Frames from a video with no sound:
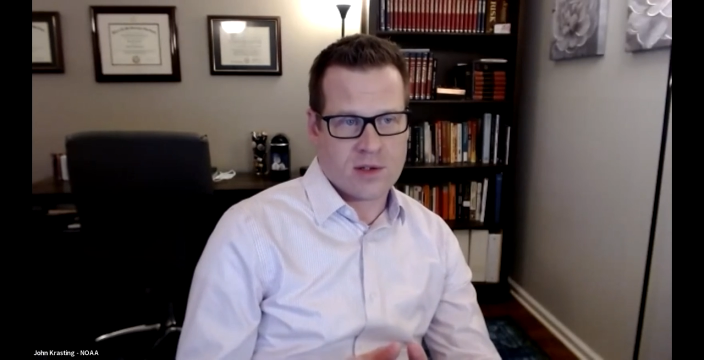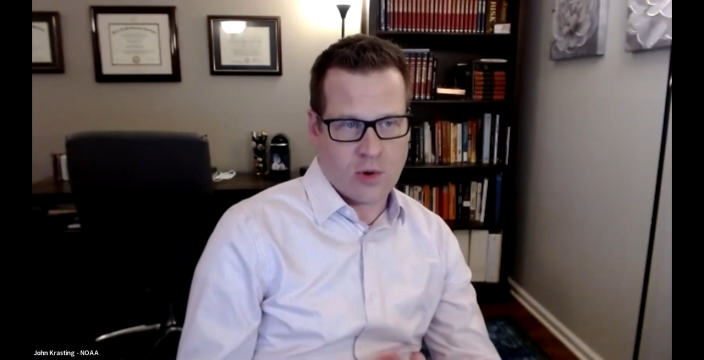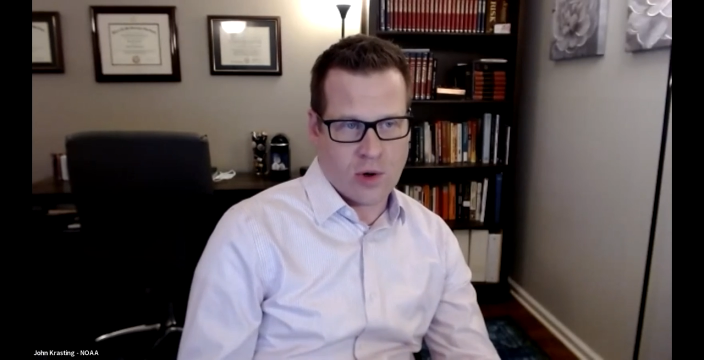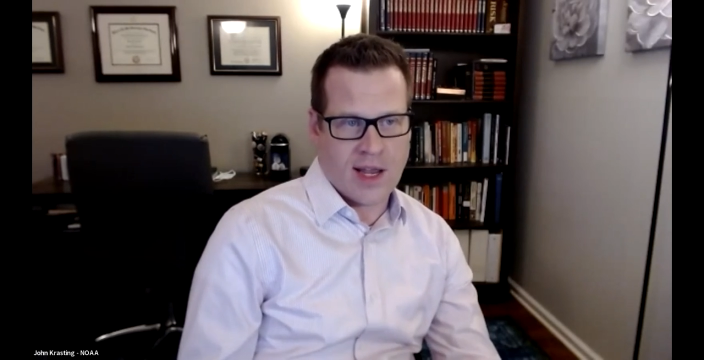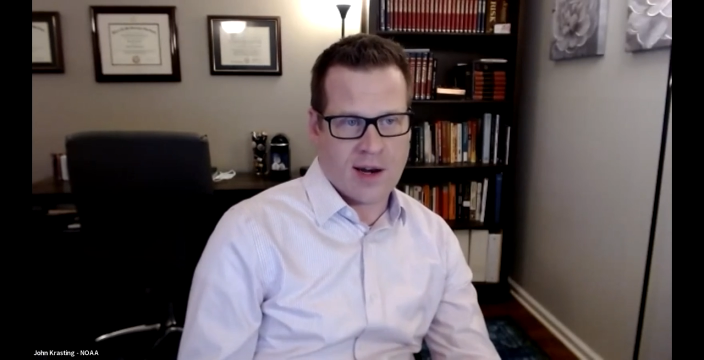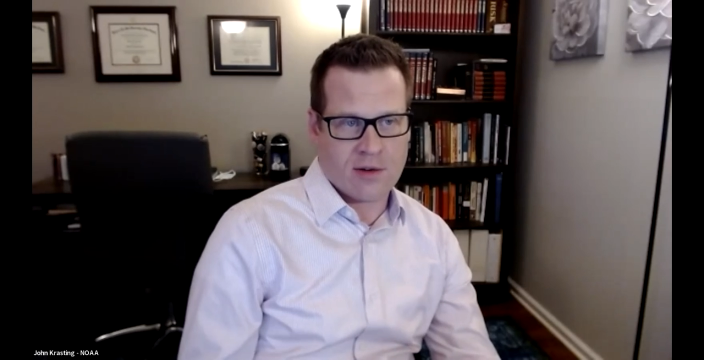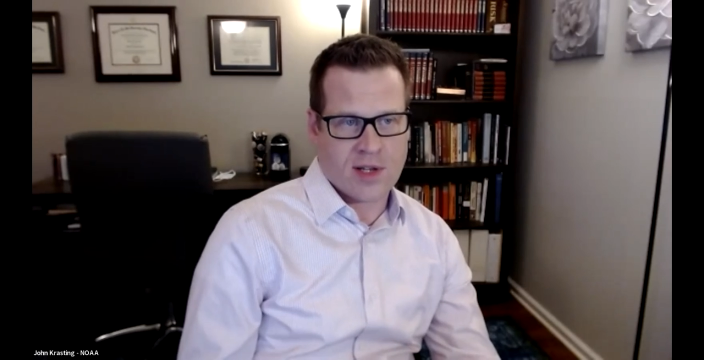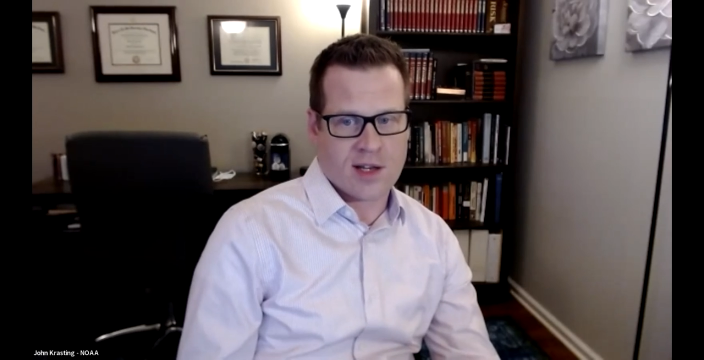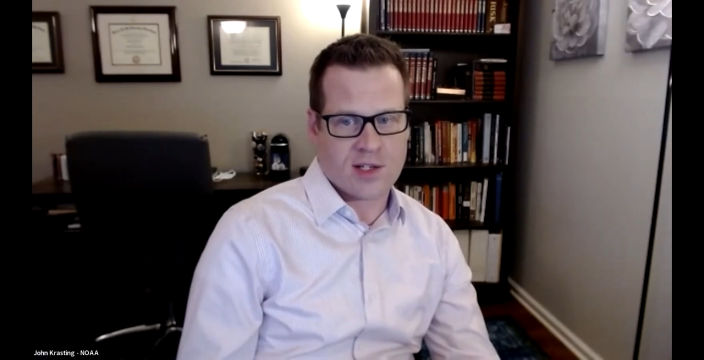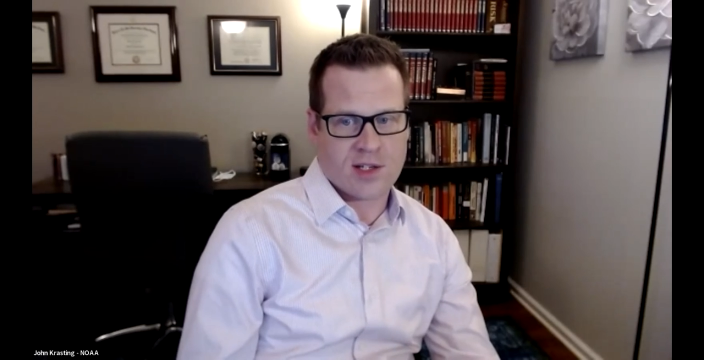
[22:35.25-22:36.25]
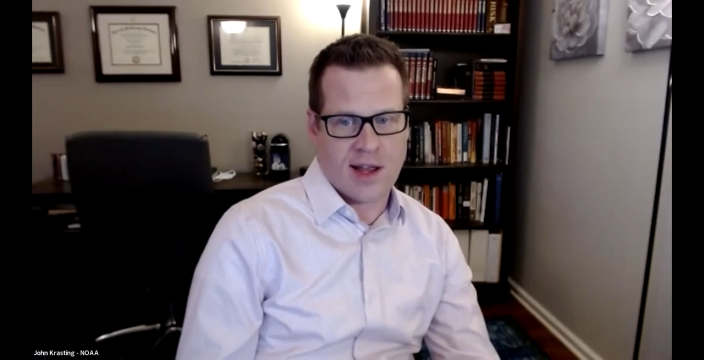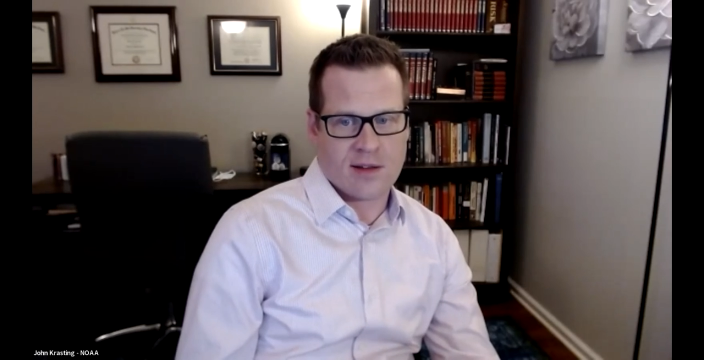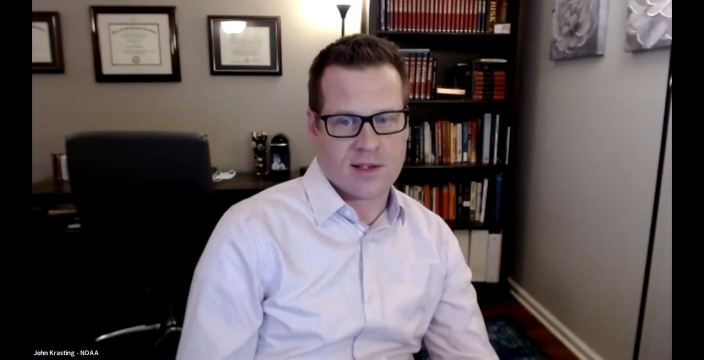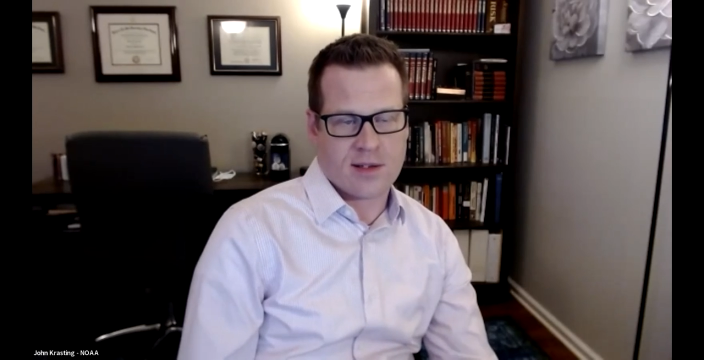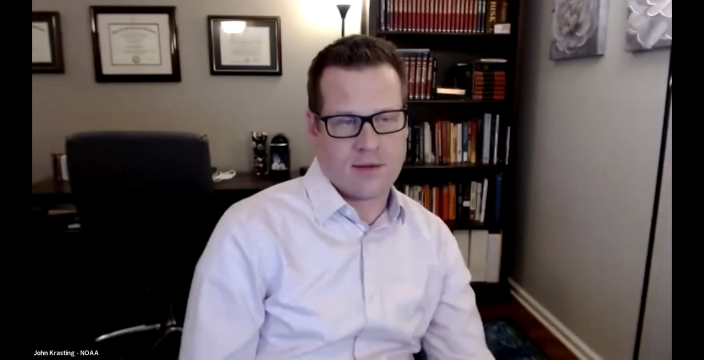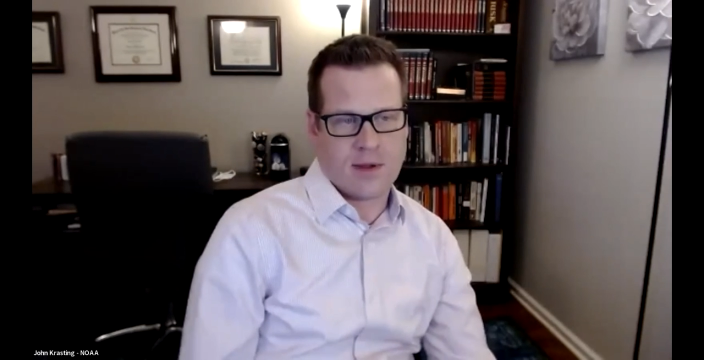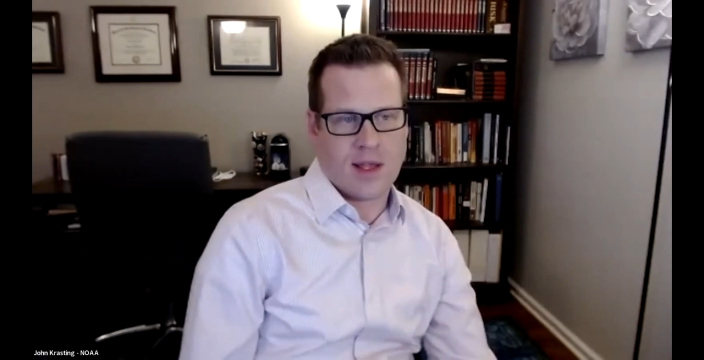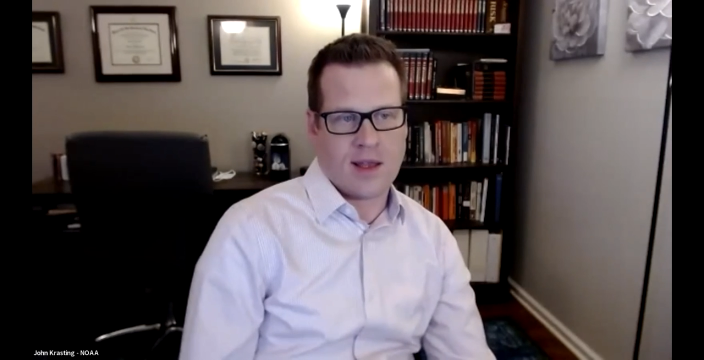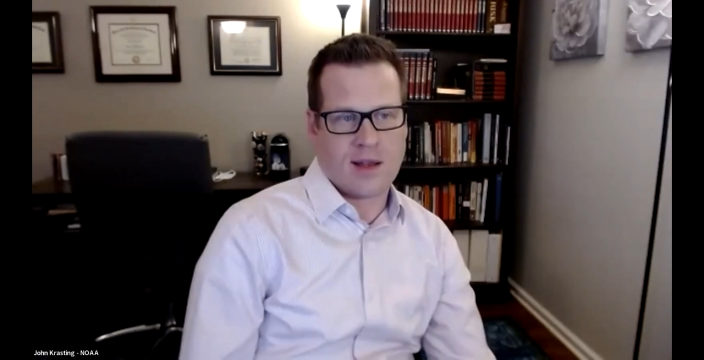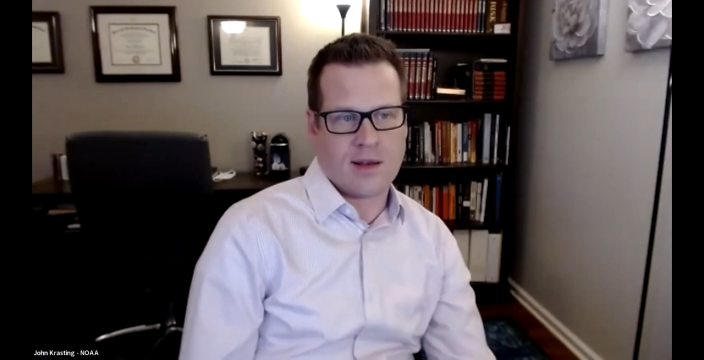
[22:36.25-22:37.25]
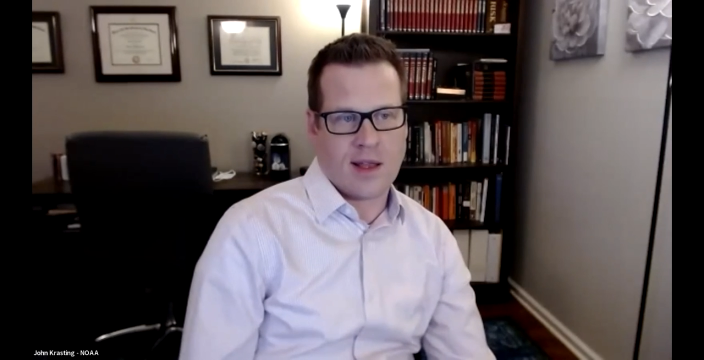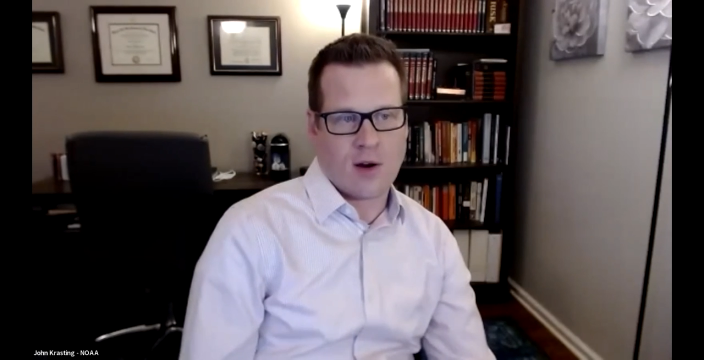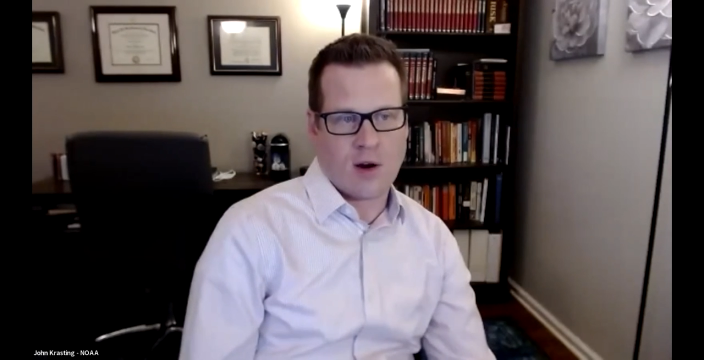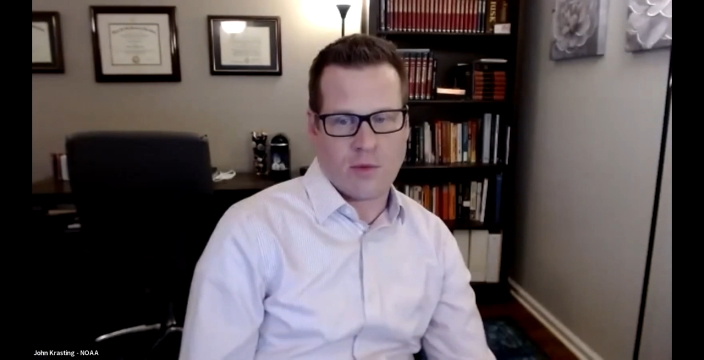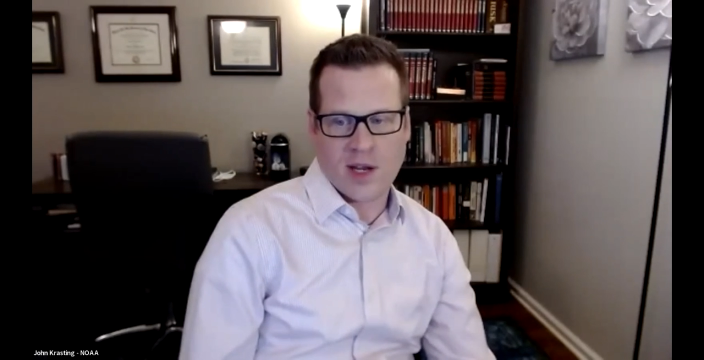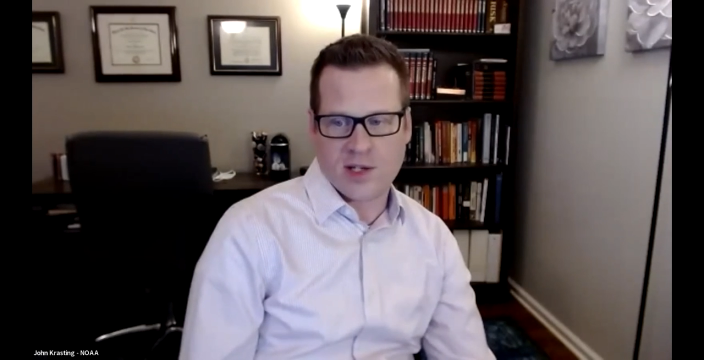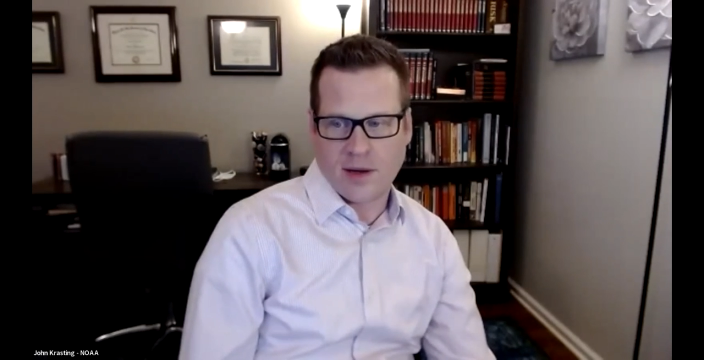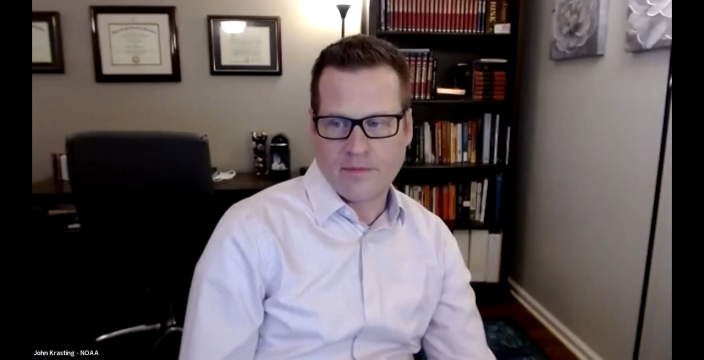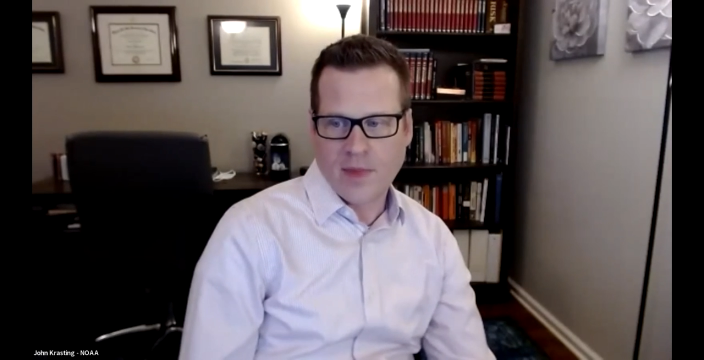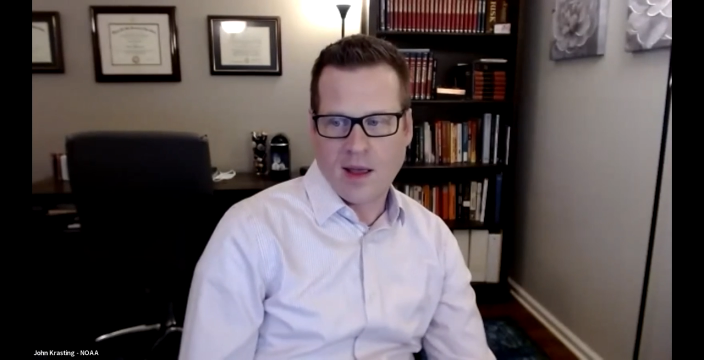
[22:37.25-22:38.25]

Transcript: tornado touchdowns in our region.